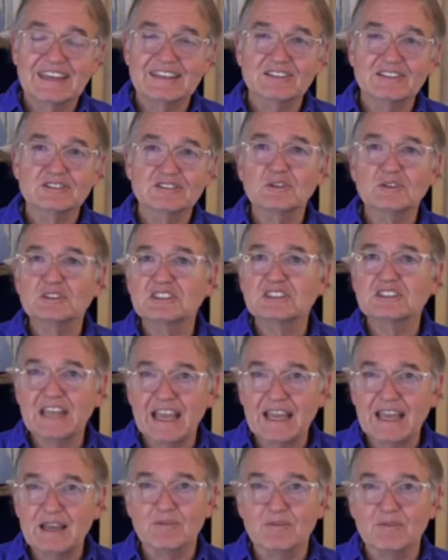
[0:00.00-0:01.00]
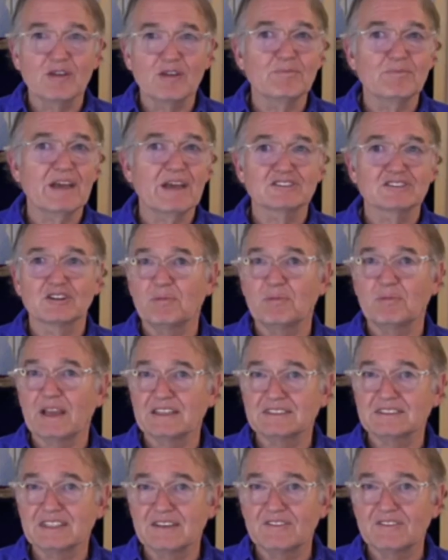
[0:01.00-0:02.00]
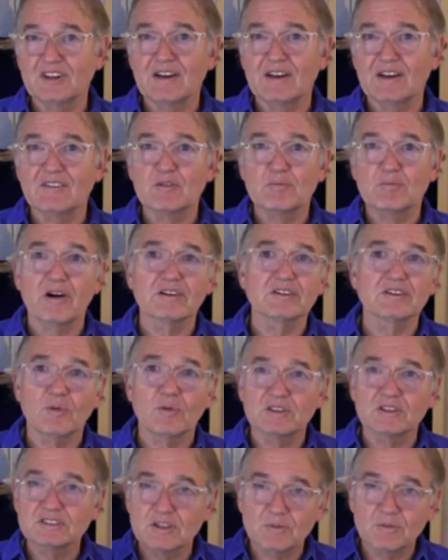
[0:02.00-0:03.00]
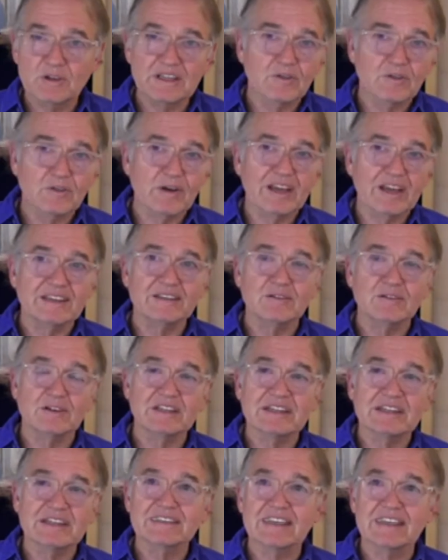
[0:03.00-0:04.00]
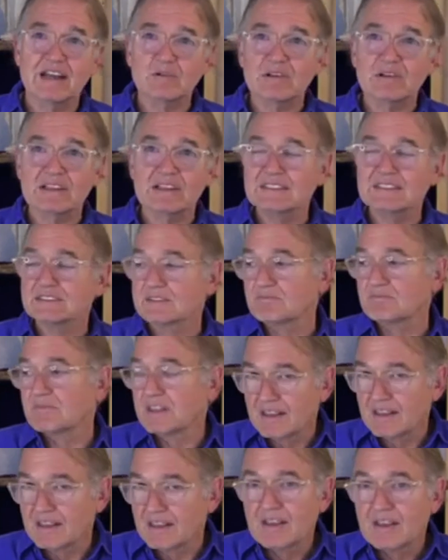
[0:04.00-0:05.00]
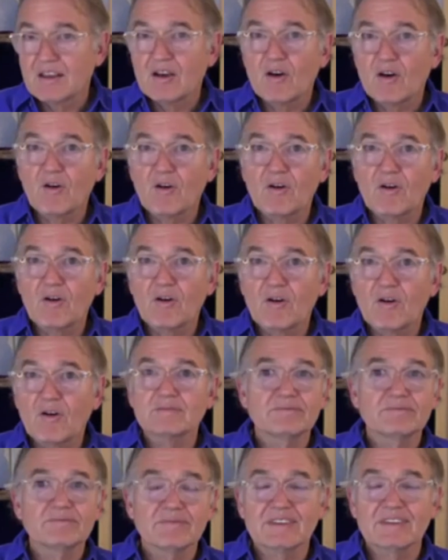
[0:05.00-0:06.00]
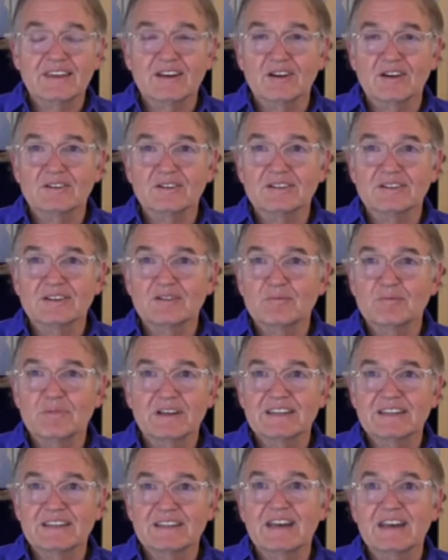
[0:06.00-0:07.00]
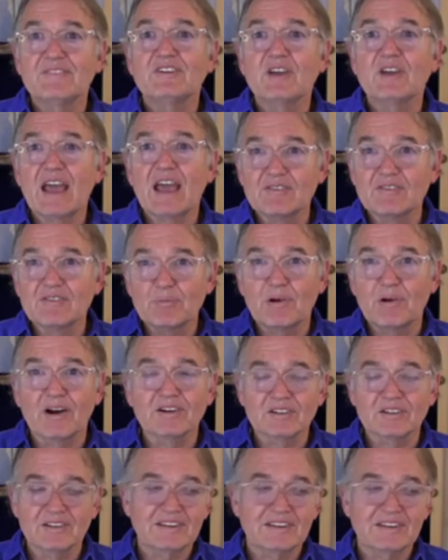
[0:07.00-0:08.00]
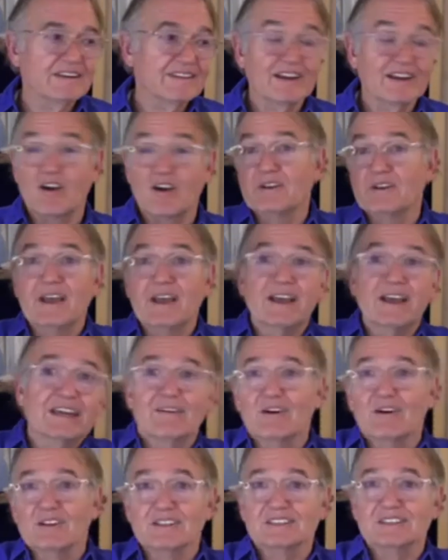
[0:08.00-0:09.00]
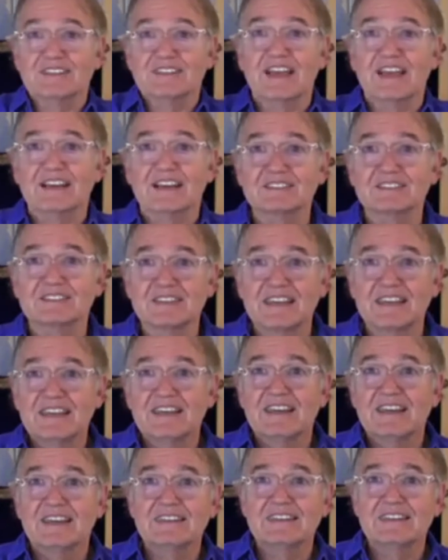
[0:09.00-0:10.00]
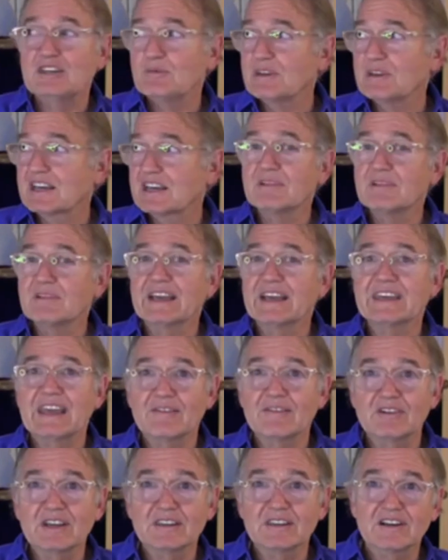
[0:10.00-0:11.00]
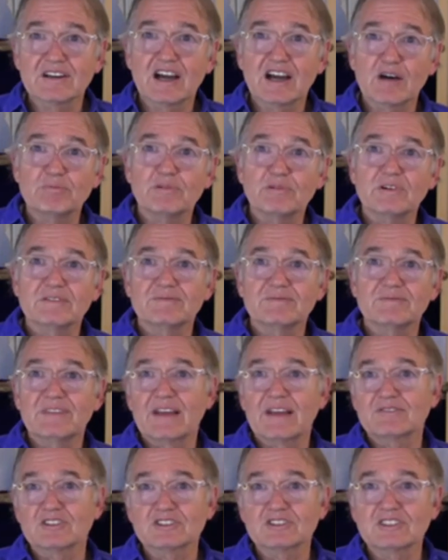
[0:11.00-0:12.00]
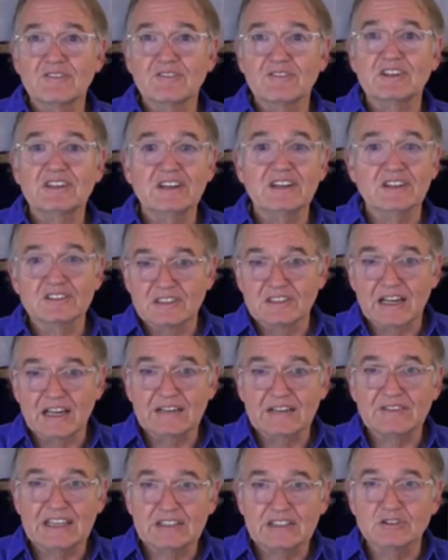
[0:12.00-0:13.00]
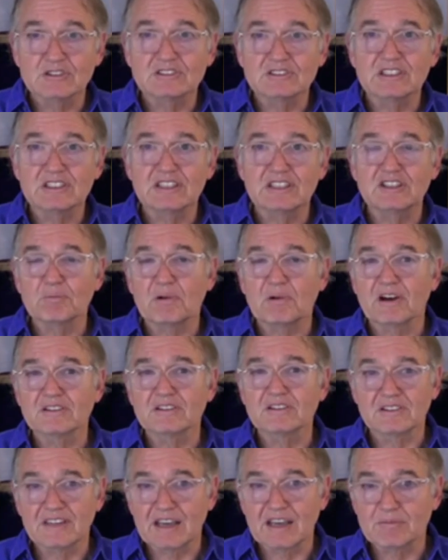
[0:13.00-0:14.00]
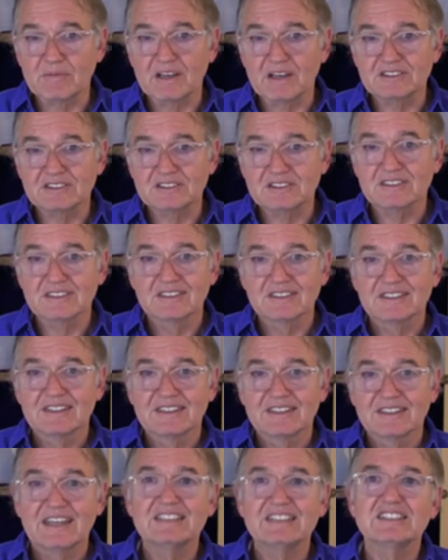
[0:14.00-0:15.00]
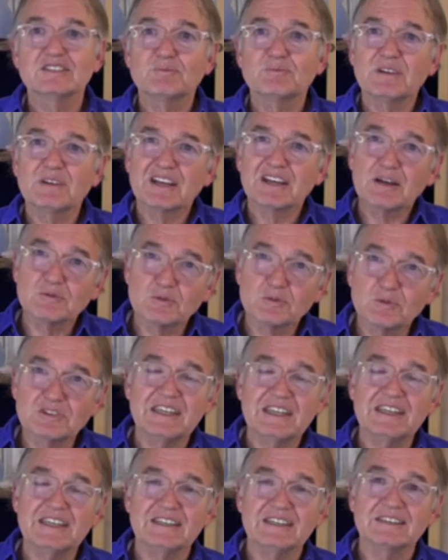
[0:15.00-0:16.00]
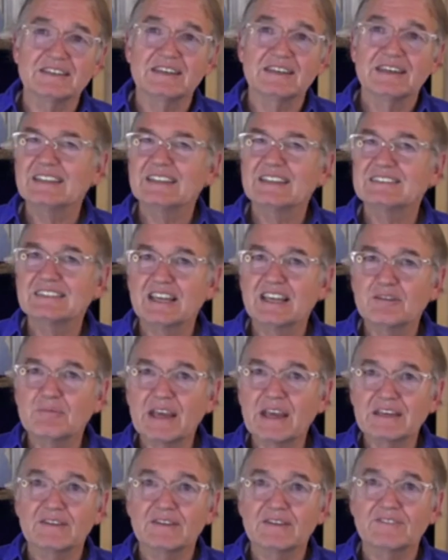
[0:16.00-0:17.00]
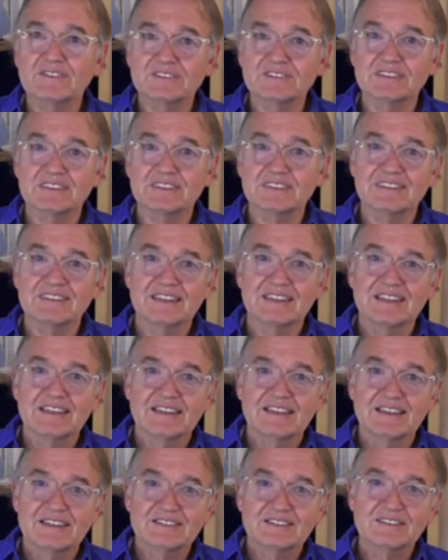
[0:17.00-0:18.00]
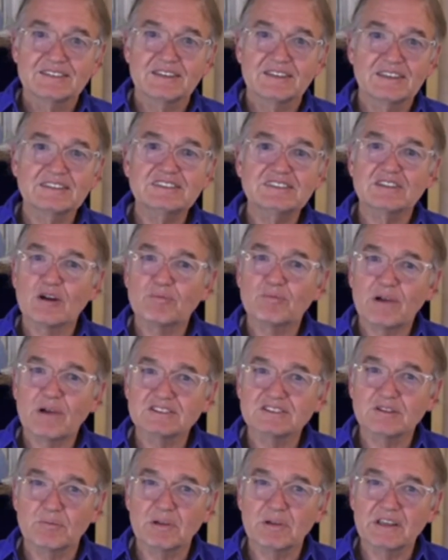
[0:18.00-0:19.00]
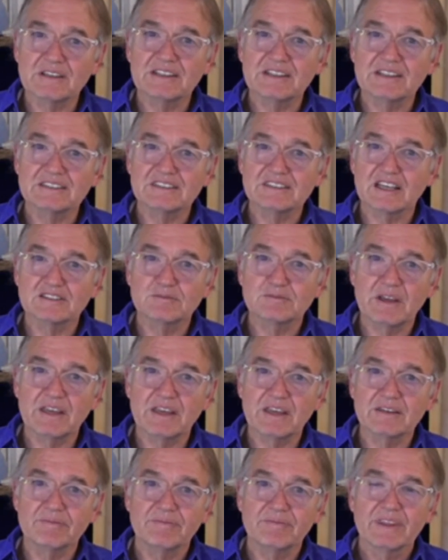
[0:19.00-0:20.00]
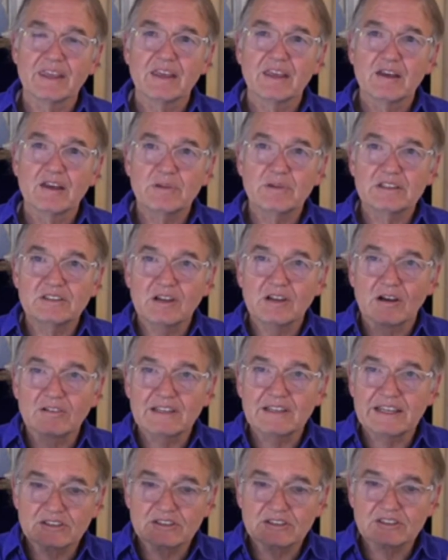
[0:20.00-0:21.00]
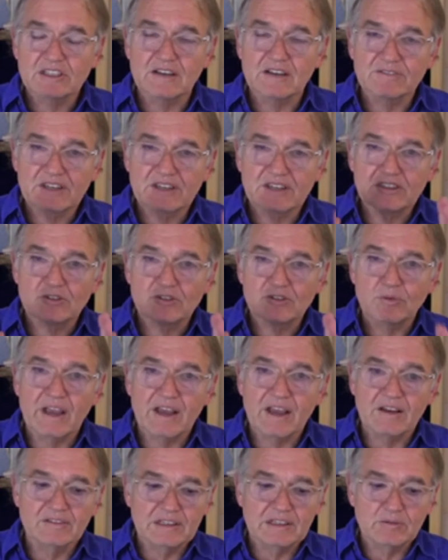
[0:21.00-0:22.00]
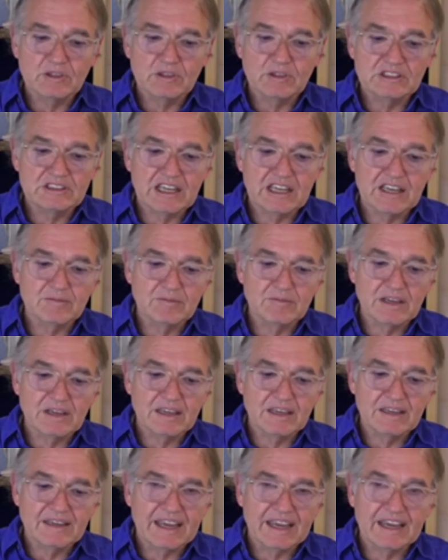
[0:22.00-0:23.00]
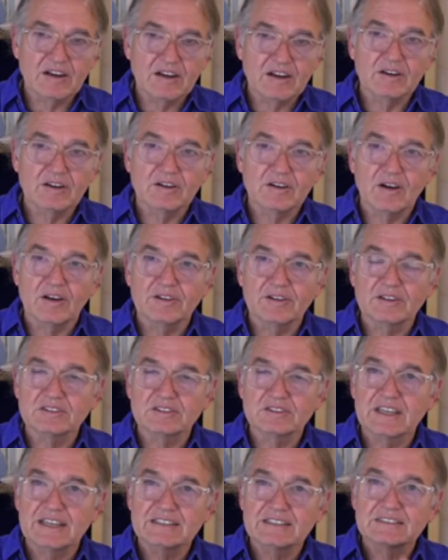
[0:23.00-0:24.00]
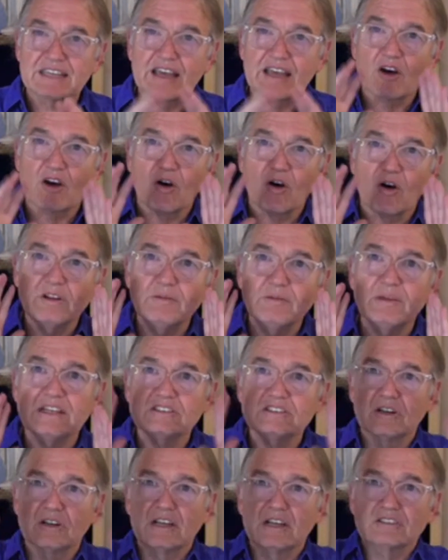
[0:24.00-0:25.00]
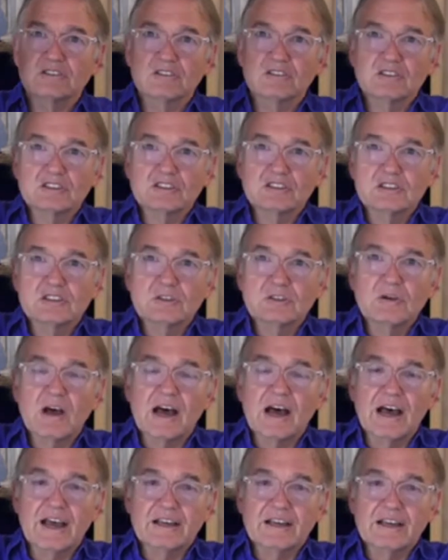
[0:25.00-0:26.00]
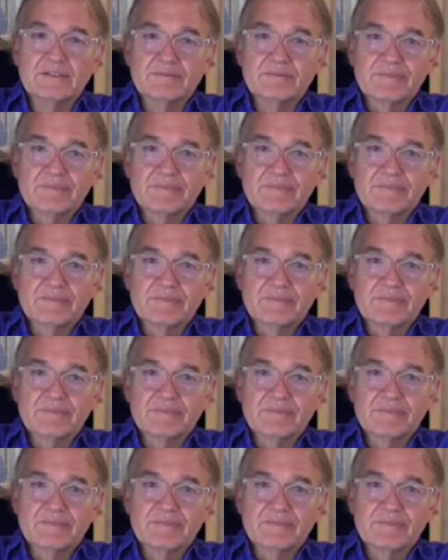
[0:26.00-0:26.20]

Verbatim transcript: And there's no shame on masturbation. If you don't have a partner once a week, great. You want to get that release. Or, you know, and if you have a partner, then you think, oh, now I can have all this sex. And then you become like every other couple after 7 years, and I'm interested in your partner that much. It just becomes routine instead of magnificent. So this is our possibilities as men. But don't let yourself get drowned in resentment, anger, and all those things. That only means your estrogen's too high.